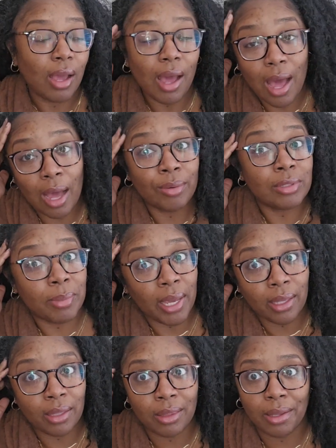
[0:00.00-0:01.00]
I was
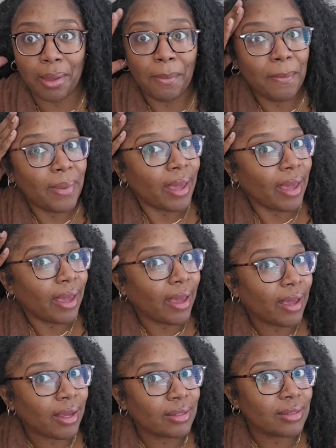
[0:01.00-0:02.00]
making them,
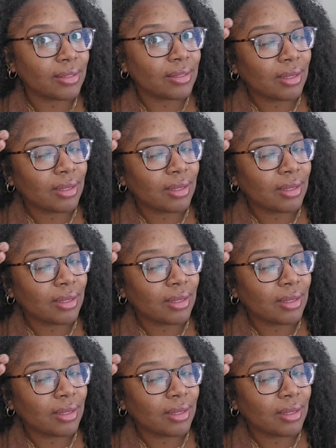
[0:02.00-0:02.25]
and